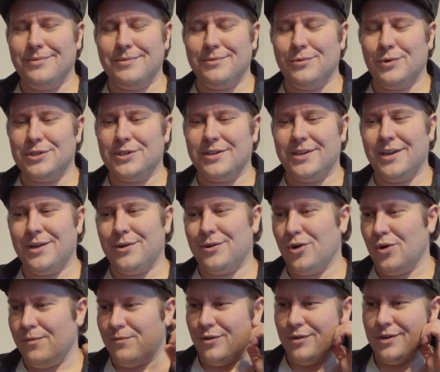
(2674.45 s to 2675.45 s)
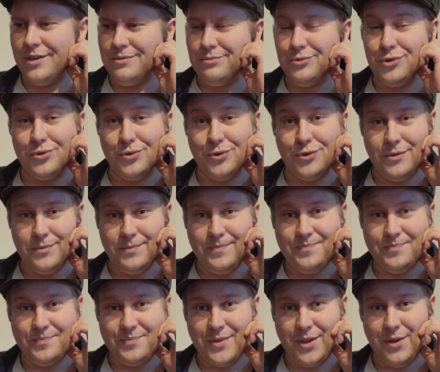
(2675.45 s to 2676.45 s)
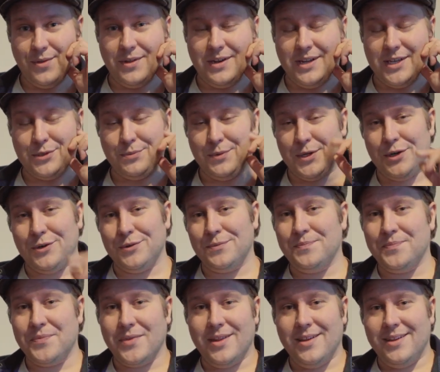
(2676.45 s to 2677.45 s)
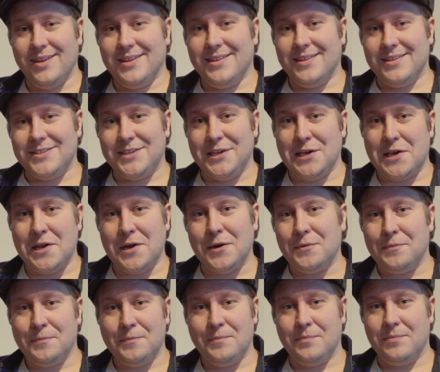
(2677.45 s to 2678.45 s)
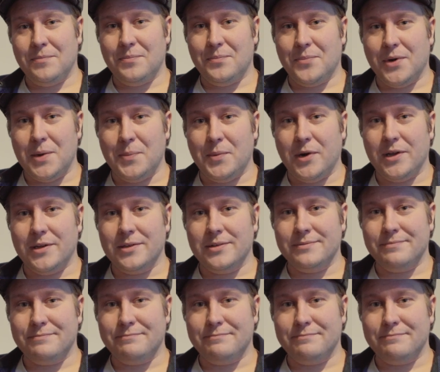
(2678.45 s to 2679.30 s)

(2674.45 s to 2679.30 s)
once again, hopefully soon, on the next video. Take care. Bye bye.